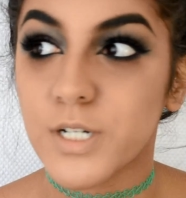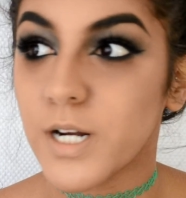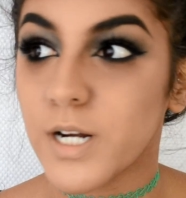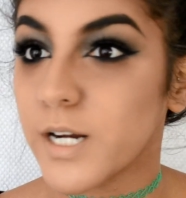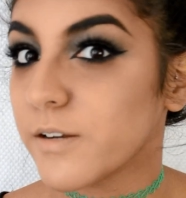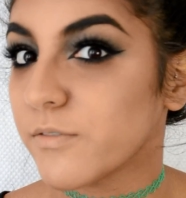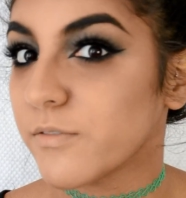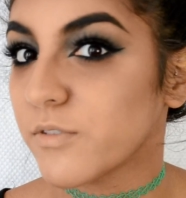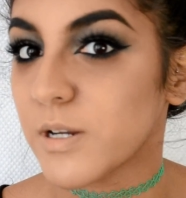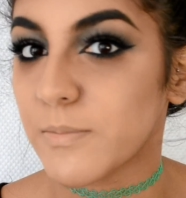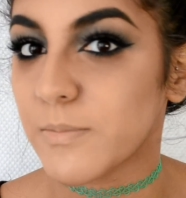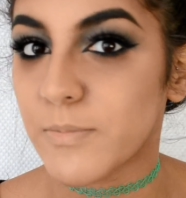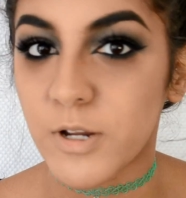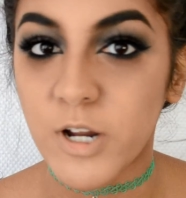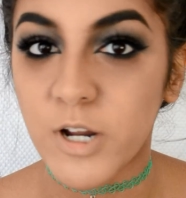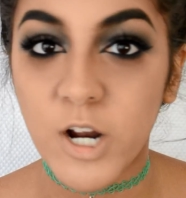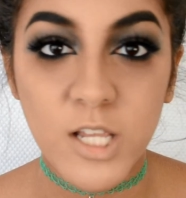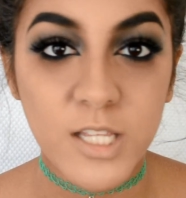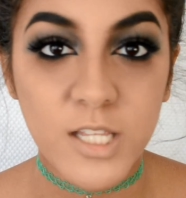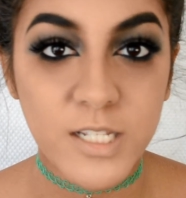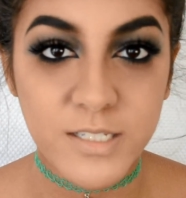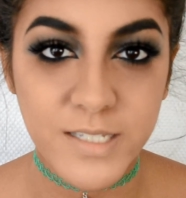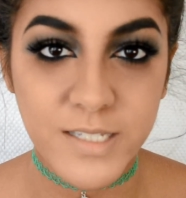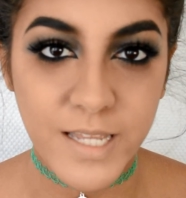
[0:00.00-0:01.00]
kind of creepy
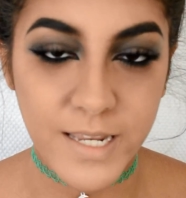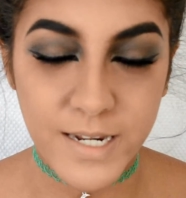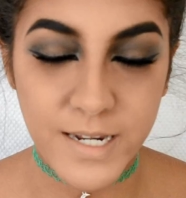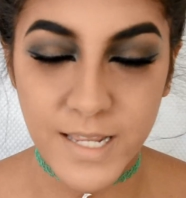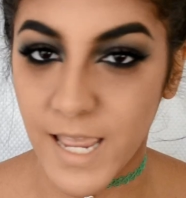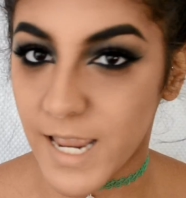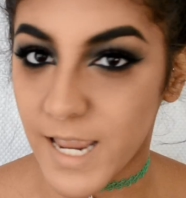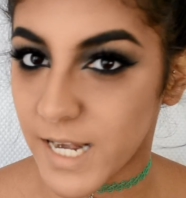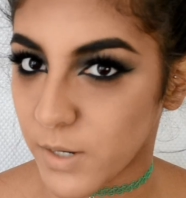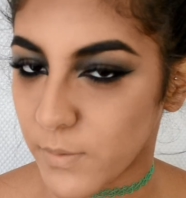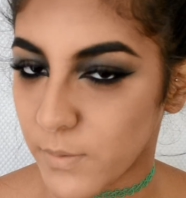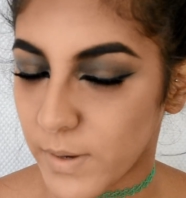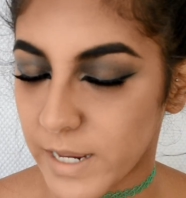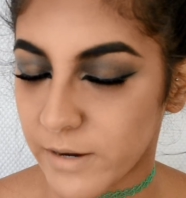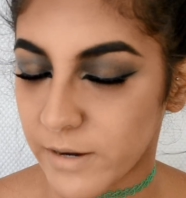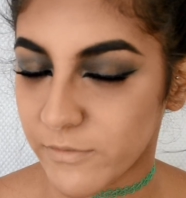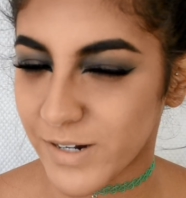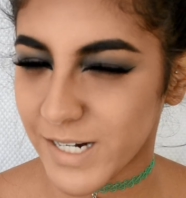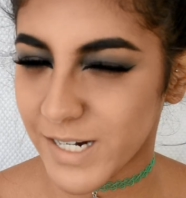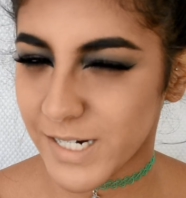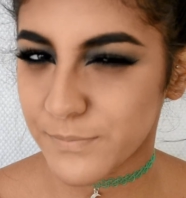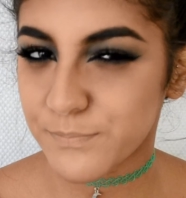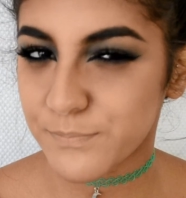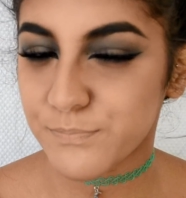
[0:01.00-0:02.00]
curly dead anyway,
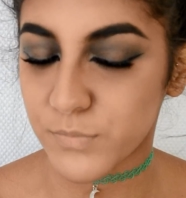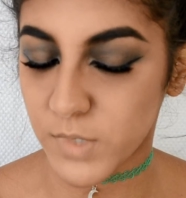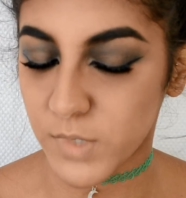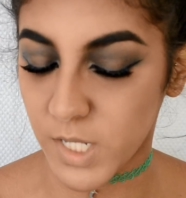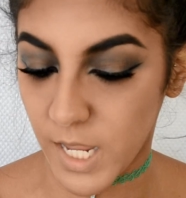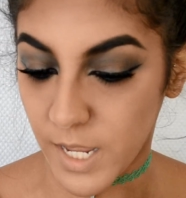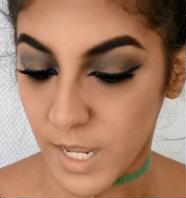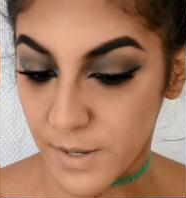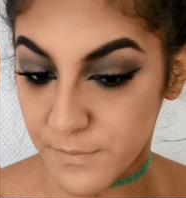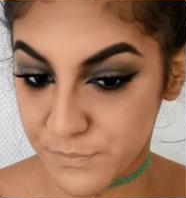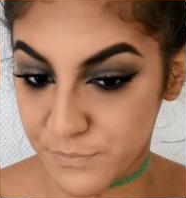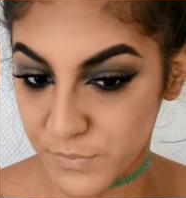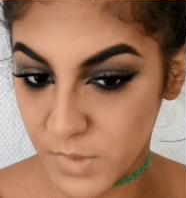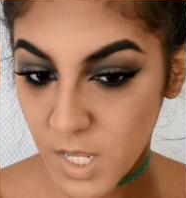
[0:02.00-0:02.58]
right? Okay.